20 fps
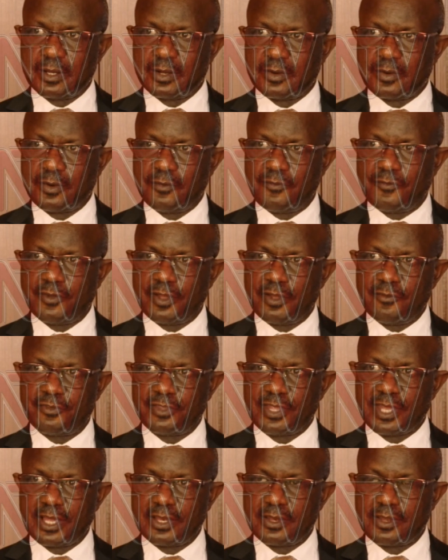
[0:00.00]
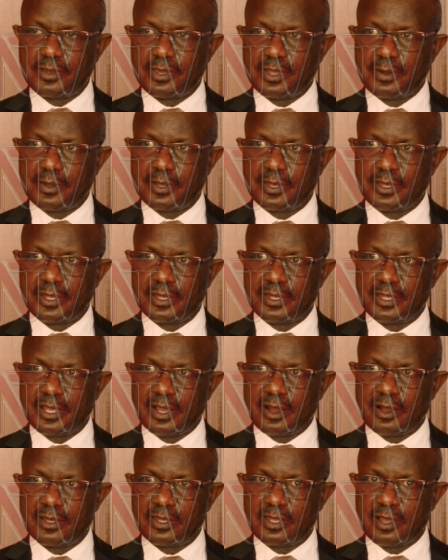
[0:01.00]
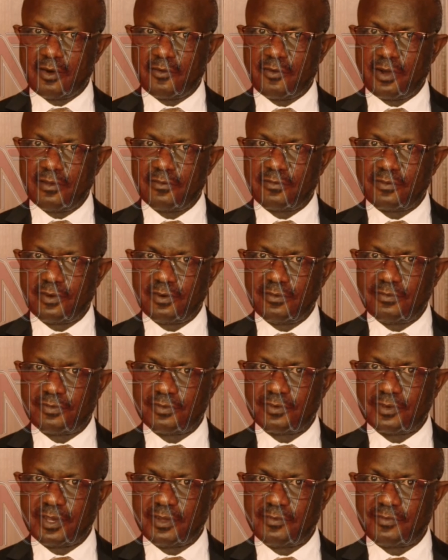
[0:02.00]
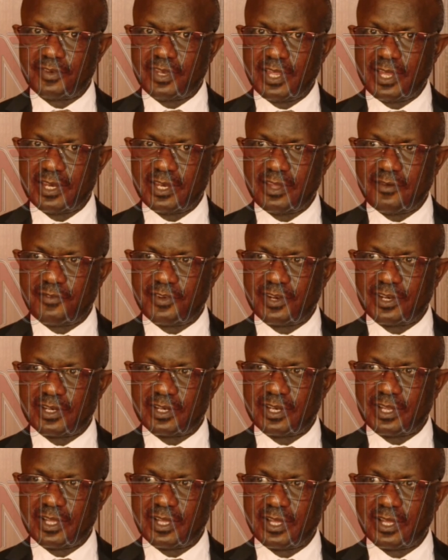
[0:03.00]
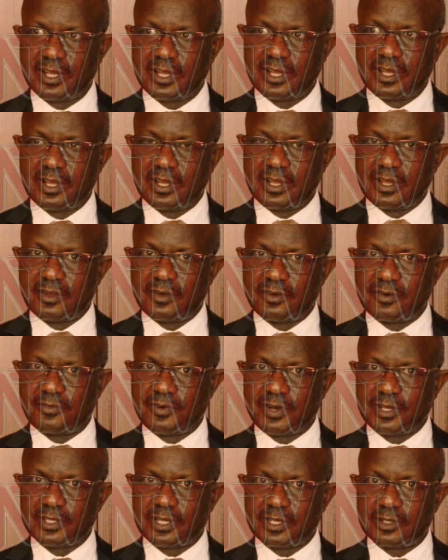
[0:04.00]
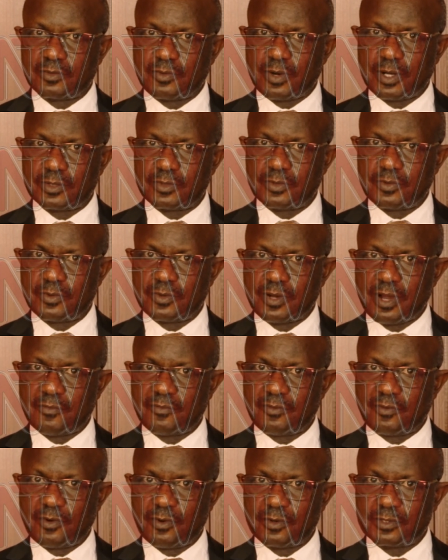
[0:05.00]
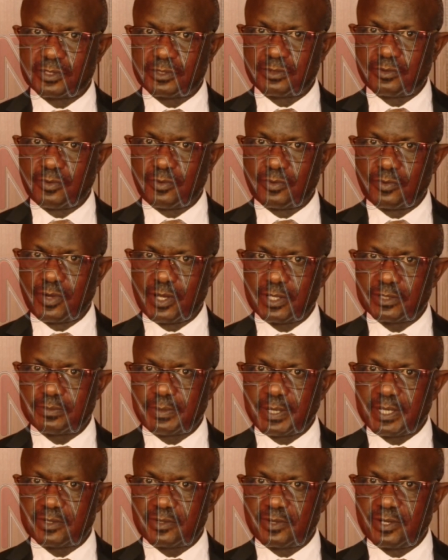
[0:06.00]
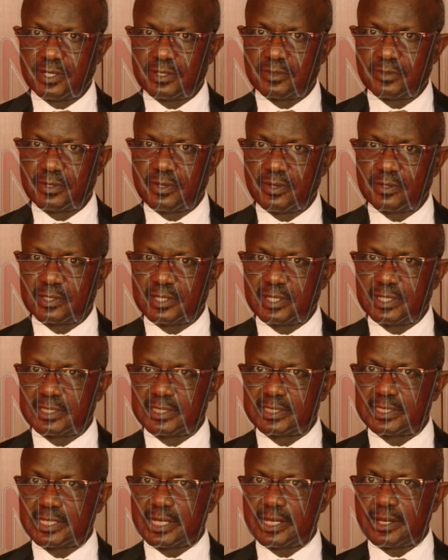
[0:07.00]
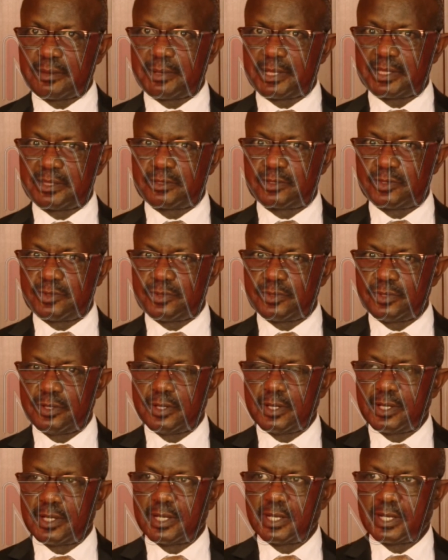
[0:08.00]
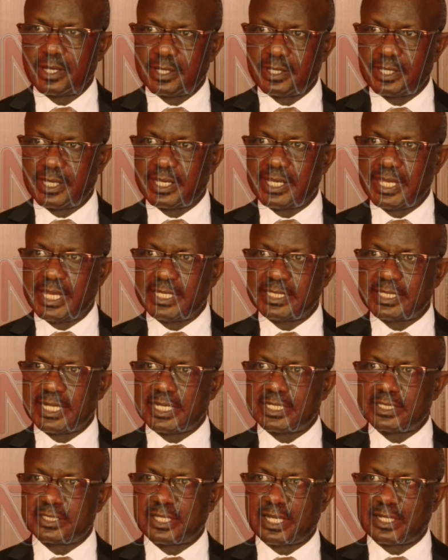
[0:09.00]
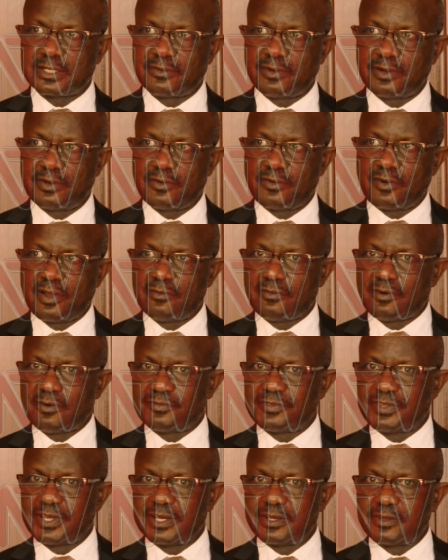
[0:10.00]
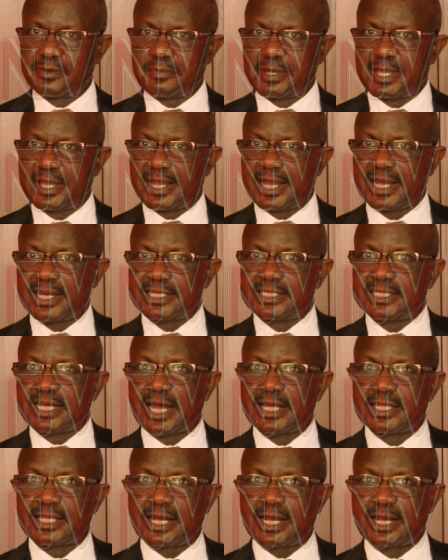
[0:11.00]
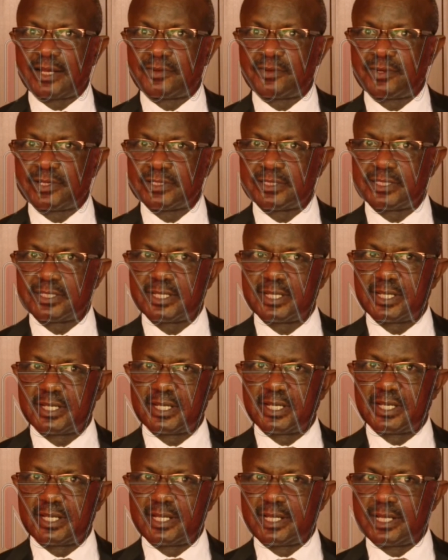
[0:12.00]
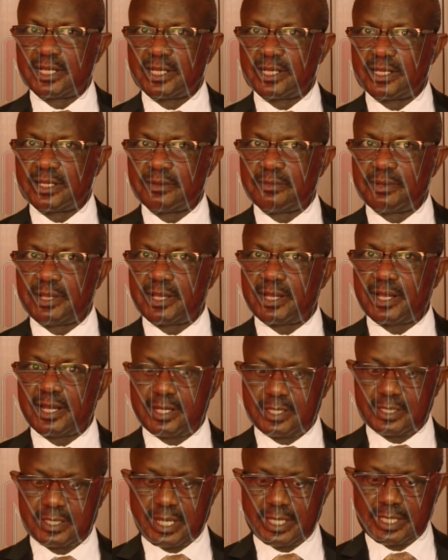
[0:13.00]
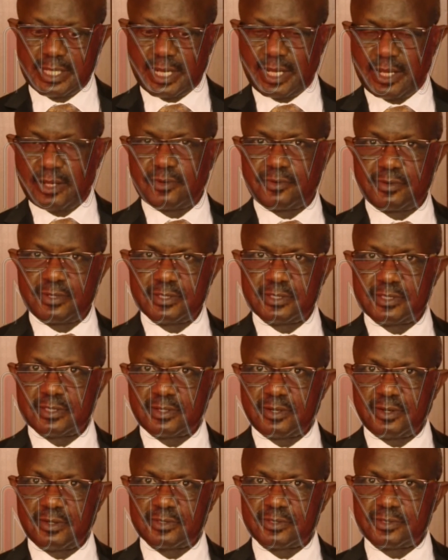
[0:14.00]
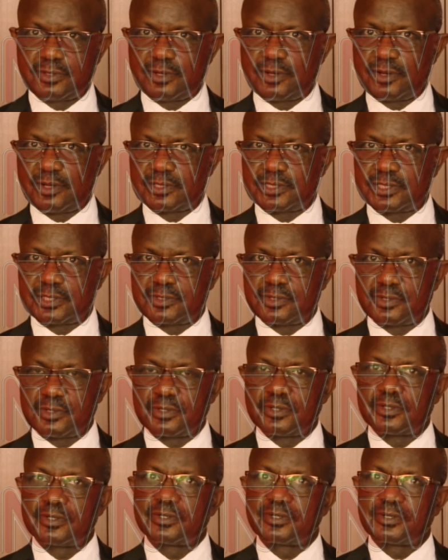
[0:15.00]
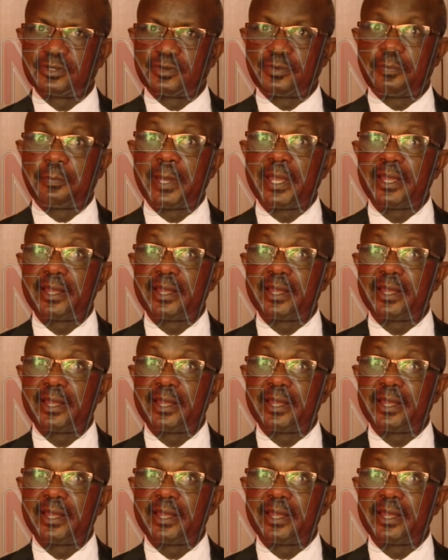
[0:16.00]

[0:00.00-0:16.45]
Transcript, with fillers: If, if they, they, they, they, they, are, they are waived off, then definitely you would find that what we would have got, would we expect to get, we don't get it. And number two, the danger is that when we waive off, then you may encourage other countries You may encourage other countries also not to, to pay.